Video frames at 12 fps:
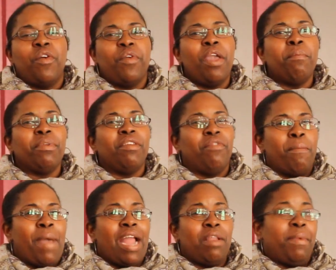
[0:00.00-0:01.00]
Kimberlee
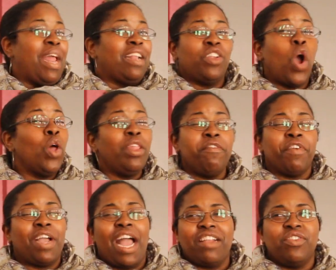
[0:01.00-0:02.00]
reminded me, I totally
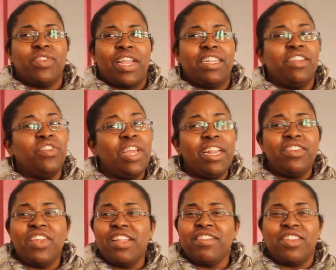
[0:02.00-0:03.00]
forgot. She was like, did you get a
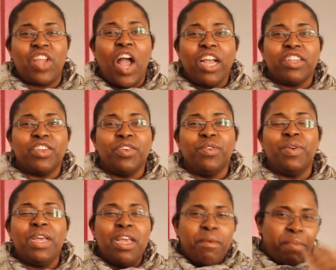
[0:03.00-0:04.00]
chance to talk to
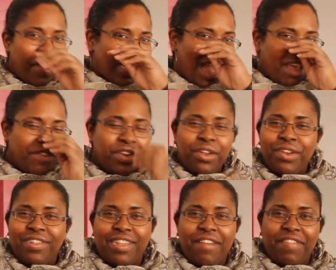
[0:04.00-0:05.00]
Park Avenue to
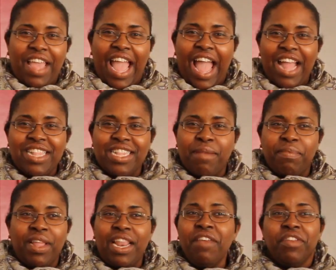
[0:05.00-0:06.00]
see if they had
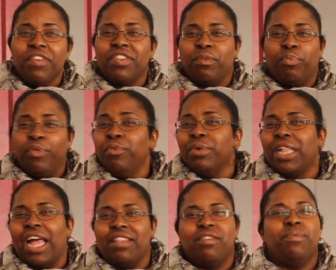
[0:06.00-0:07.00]
something? Even if it's a broom
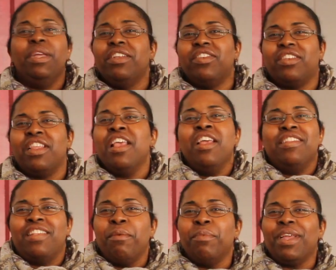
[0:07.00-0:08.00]
closet, we could just,
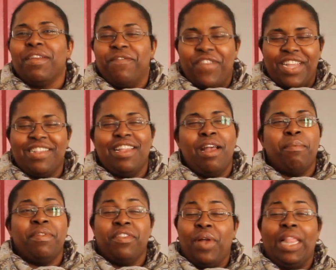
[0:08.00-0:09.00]
something we could fix up.
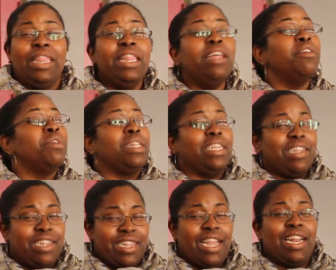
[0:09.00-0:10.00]
And so I literally
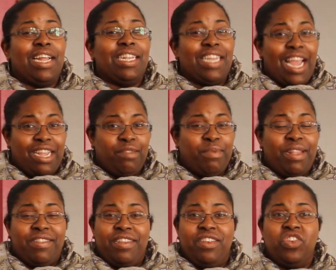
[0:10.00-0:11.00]
sent a text
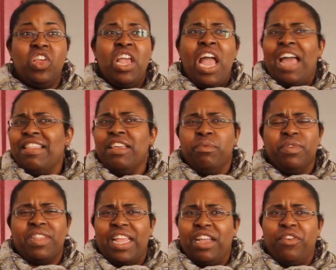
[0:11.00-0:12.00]
message. I think it was
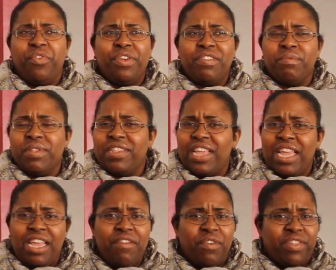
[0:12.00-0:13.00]
like Christmas
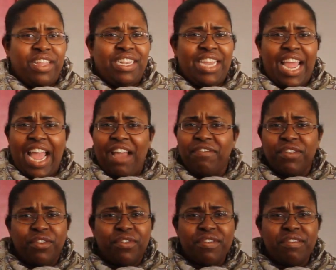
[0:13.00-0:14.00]
Eve or the day after
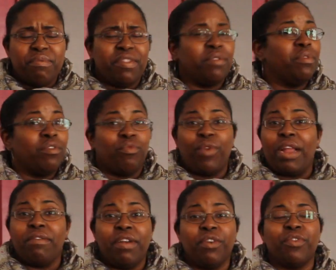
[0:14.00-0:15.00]
Christmas. It was right
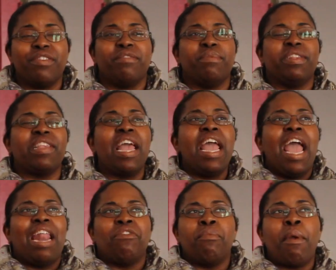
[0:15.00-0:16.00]
around Christmas.
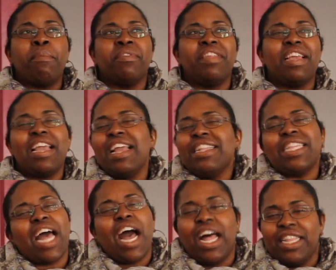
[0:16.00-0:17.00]
And I remember thinking, it's
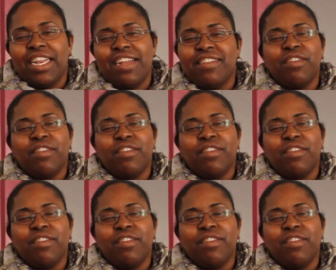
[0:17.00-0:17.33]
the holidays.